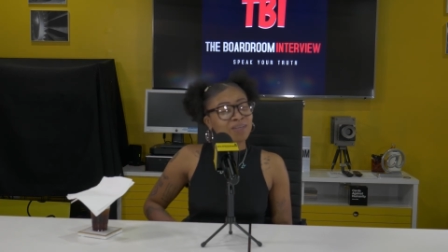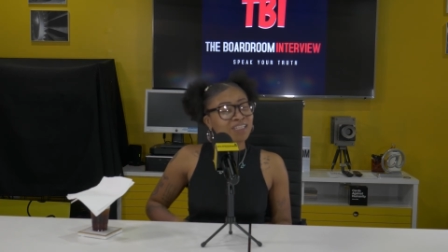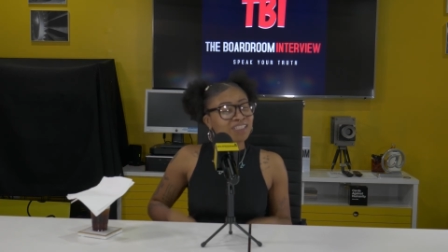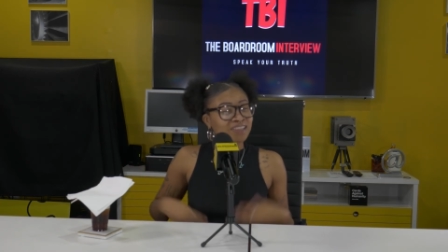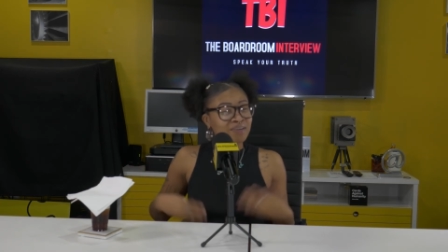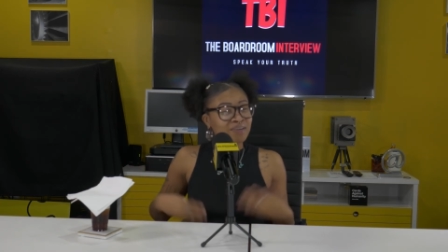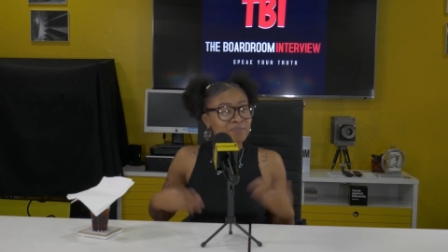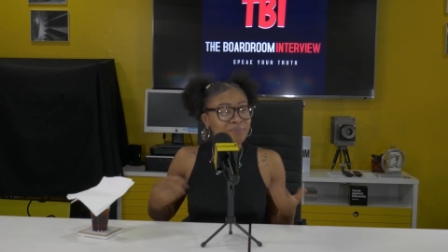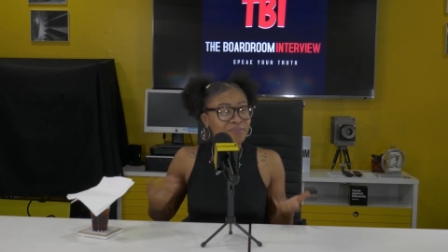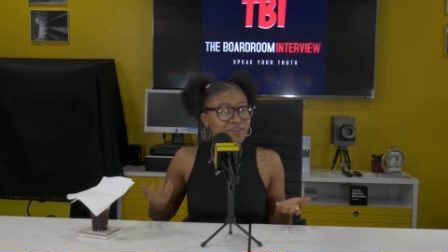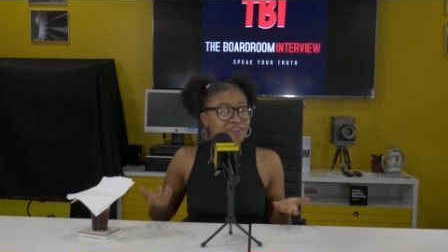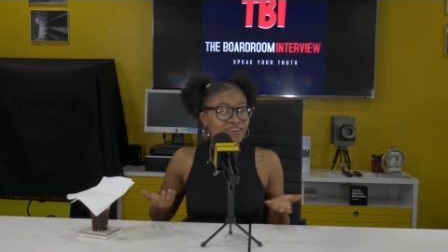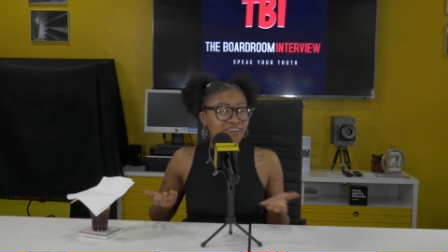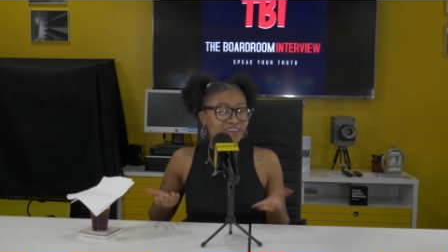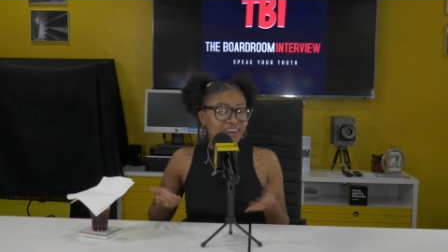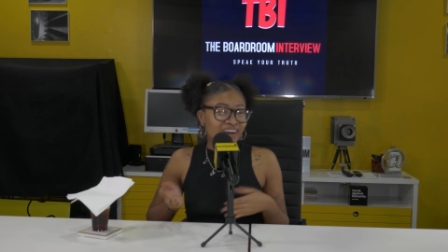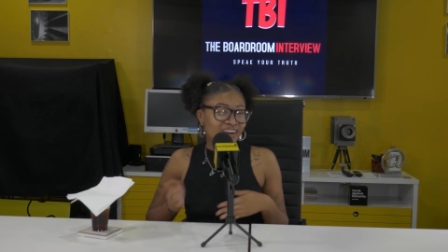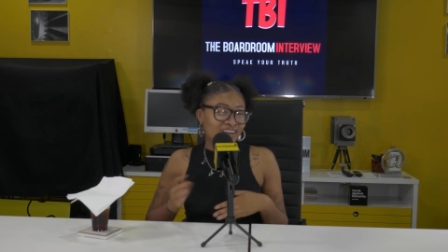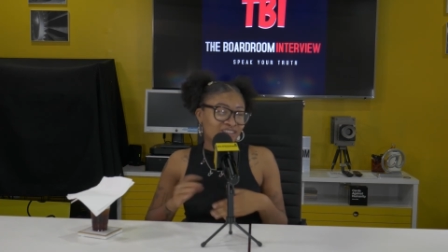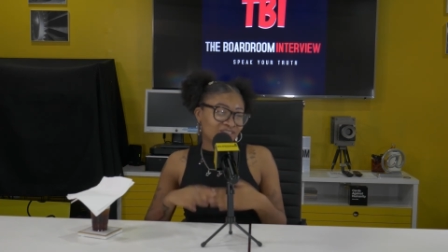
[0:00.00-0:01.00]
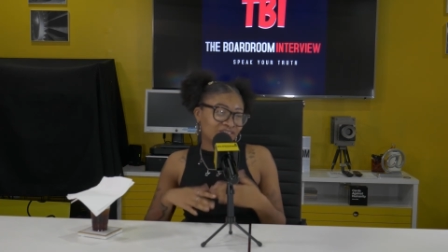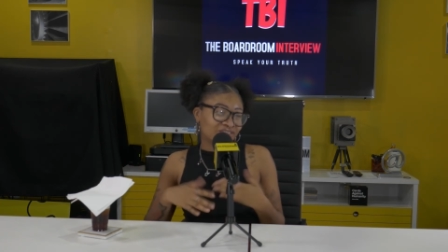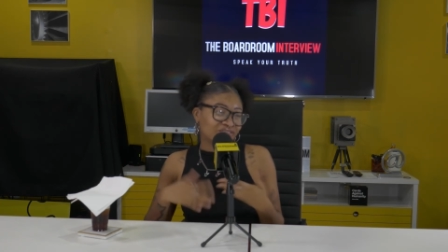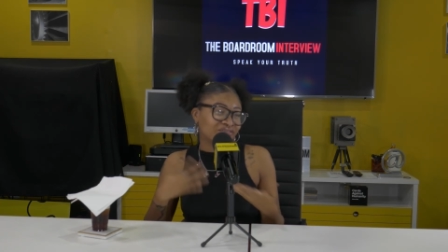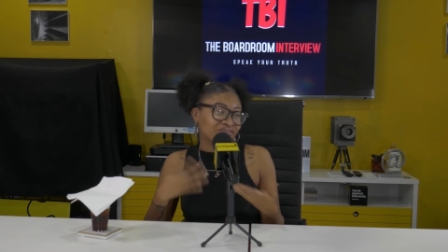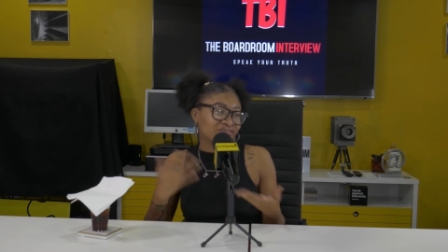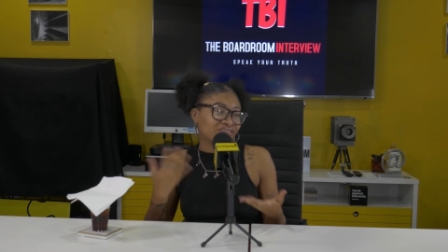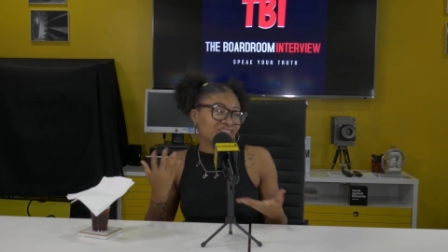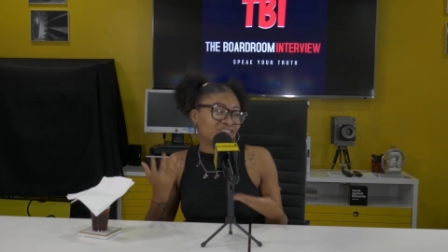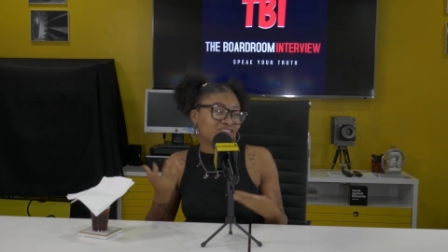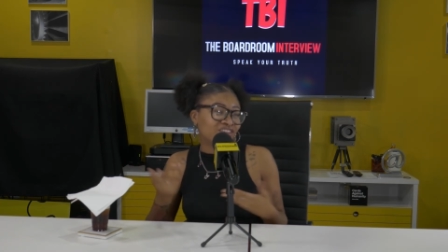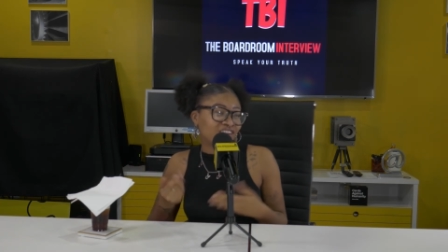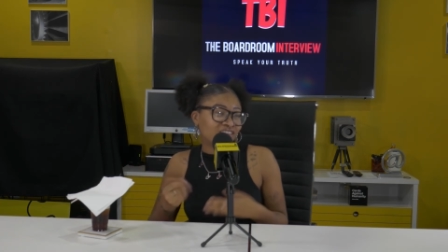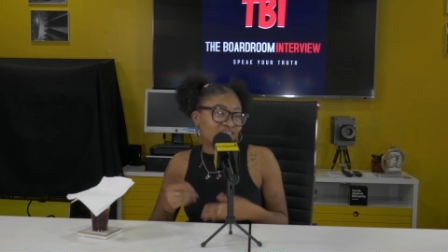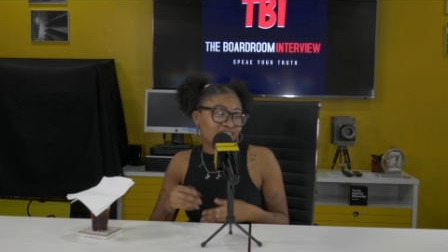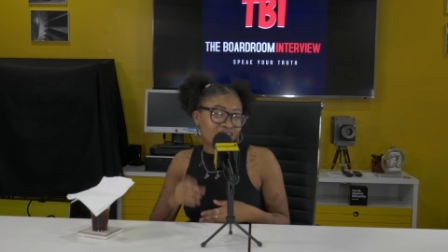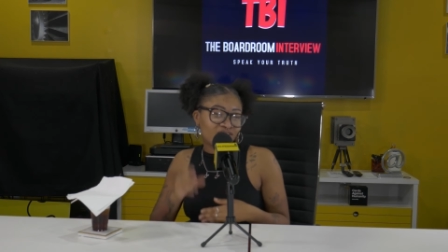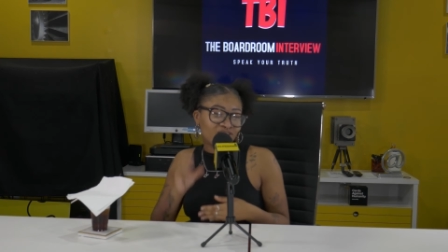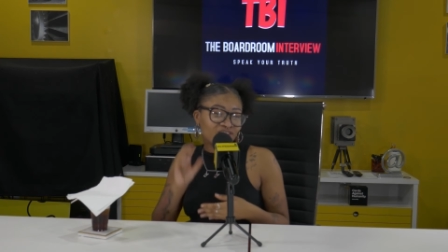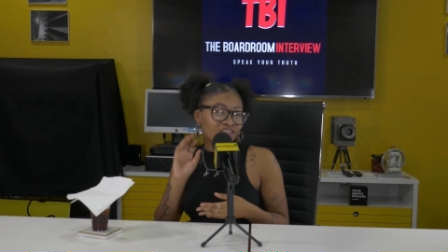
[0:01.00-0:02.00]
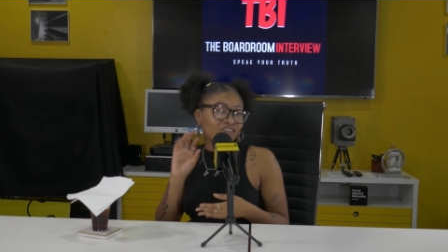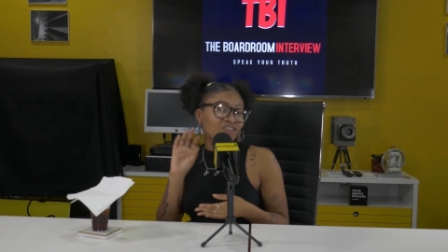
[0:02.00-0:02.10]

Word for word: a sipper. I don't. You know. I don't